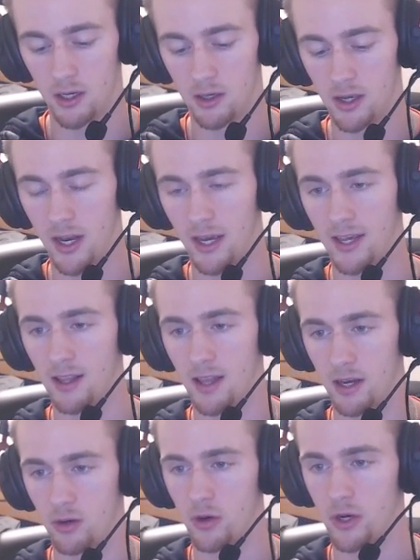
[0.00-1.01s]
And I get a lot
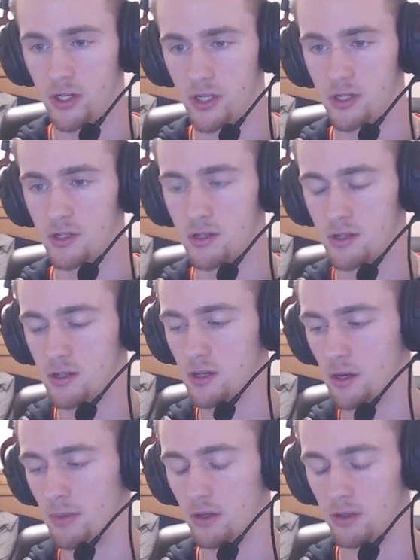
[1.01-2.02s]
of questions
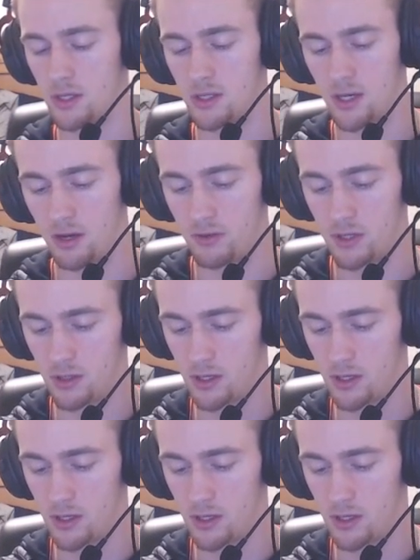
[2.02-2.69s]
about these, obviously.